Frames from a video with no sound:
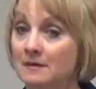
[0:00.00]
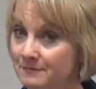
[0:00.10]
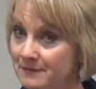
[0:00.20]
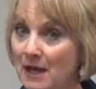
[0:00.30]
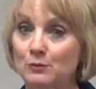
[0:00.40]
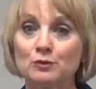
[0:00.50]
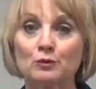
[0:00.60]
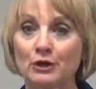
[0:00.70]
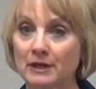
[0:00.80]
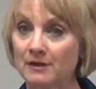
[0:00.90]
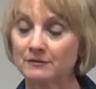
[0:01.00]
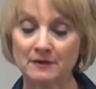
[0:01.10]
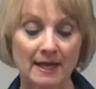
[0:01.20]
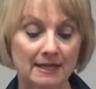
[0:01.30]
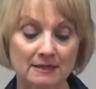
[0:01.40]
That would work.
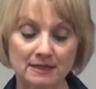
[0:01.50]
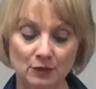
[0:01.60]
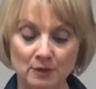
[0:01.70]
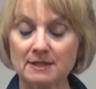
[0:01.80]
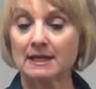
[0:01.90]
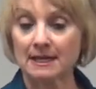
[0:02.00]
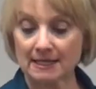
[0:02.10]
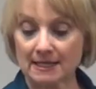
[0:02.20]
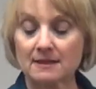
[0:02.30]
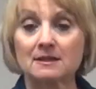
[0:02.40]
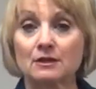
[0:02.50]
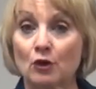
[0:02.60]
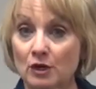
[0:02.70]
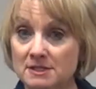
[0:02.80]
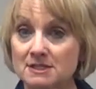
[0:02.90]
Any liquid that could get the
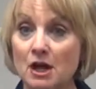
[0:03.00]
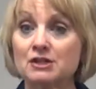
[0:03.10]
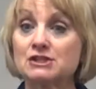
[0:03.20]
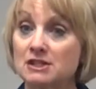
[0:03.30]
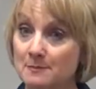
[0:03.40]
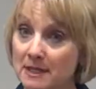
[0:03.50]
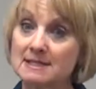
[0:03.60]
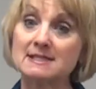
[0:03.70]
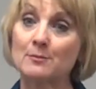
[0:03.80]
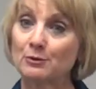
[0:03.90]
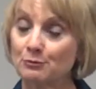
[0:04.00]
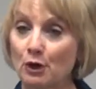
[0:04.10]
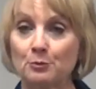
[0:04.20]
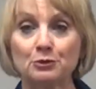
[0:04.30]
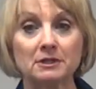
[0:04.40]
cornstarch to mix up
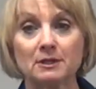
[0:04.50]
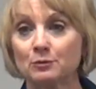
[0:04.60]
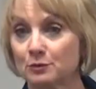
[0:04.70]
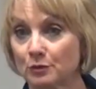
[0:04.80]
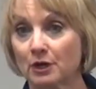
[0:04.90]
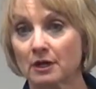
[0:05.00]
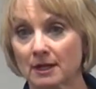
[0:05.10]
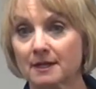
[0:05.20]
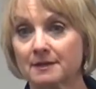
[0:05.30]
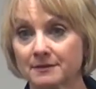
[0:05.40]
appropriately would work.